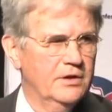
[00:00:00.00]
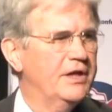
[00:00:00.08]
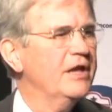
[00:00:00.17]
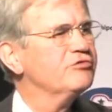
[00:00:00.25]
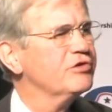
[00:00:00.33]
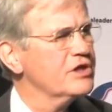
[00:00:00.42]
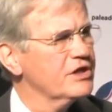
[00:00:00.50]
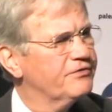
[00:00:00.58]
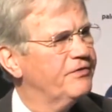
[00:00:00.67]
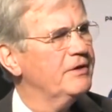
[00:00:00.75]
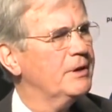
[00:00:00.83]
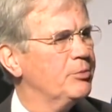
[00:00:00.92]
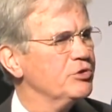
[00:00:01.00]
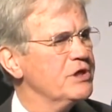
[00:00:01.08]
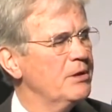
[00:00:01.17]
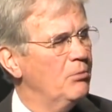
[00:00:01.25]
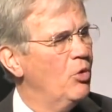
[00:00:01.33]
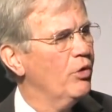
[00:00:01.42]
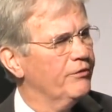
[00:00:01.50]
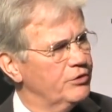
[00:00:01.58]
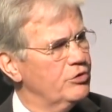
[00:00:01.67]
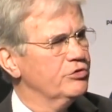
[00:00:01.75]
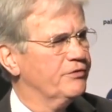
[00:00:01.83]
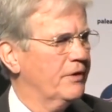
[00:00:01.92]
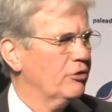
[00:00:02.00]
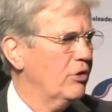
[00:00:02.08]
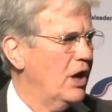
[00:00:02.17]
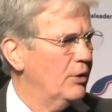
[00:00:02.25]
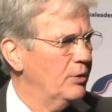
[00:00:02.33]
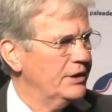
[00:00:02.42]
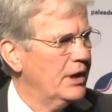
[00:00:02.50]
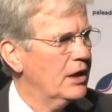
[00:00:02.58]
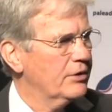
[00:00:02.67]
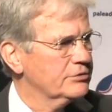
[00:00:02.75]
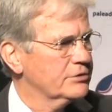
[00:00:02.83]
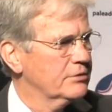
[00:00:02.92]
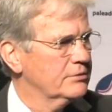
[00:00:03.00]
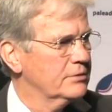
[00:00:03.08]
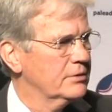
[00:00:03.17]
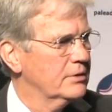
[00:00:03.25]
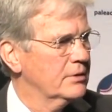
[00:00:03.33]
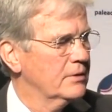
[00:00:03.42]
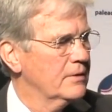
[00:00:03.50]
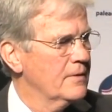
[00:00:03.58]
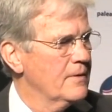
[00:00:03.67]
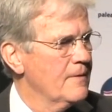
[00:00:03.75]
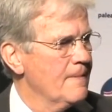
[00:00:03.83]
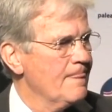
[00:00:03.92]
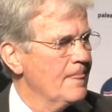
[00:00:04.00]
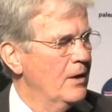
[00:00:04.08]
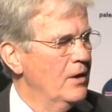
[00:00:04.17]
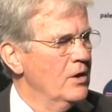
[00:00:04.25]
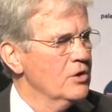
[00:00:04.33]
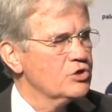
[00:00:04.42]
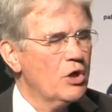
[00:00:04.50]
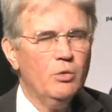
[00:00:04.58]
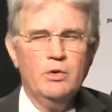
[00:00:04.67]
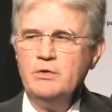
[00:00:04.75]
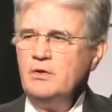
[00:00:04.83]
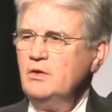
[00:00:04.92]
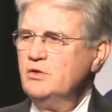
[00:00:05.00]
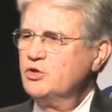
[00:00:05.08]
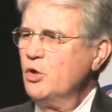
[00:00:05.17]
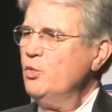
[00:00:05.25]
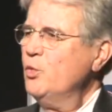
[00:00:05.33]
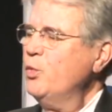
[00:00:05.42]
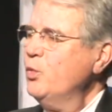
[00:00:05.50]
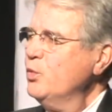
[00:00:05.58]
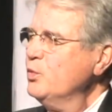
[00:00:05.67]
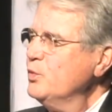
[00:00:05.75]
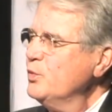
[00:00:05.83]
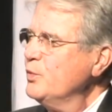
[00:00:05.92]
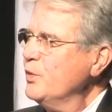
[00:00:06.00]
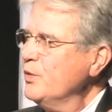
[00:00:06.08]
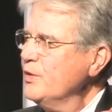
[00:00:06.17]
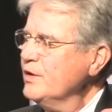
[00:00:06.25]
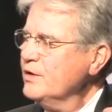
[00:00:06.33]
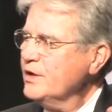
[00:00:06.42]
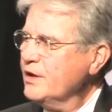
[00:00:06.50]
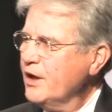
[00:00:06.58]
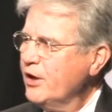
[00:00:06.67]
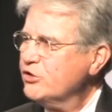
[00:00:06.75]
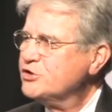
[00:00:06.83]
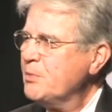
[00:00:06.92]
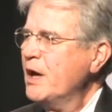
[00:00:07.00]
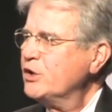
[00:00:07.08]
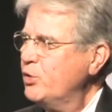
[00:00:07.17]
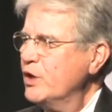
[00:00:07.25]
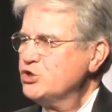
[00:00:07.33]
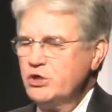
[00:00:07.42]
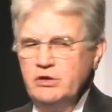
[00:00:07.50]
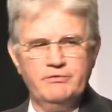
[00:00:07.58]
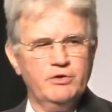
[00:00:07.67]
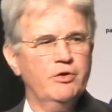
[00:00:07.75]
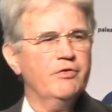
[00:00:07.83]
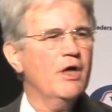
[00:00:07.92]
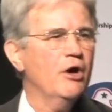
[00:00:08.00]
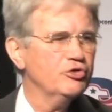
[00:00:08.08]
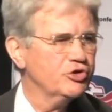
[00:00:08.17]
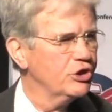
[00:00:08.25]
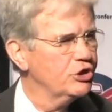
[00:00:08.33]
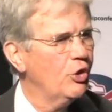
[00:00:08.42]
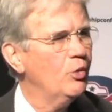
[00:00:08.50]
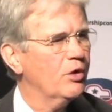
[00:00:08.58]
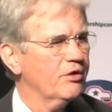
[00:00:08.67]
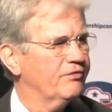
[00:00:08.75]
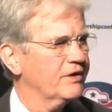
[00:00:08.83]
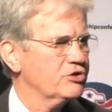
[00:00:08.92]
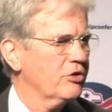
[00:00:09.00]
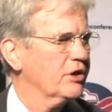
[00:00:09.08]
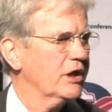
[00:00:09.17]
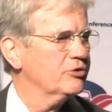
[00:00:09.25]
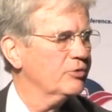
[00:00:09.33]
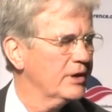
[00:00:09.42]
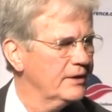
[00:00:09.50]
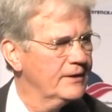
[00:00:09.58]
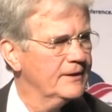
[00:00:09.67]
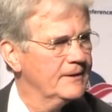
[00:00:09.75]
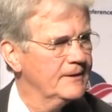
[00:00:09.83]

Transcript: The difference is 50% more if you use federal highway dollars. So here's my question to those that don't want to fix our country.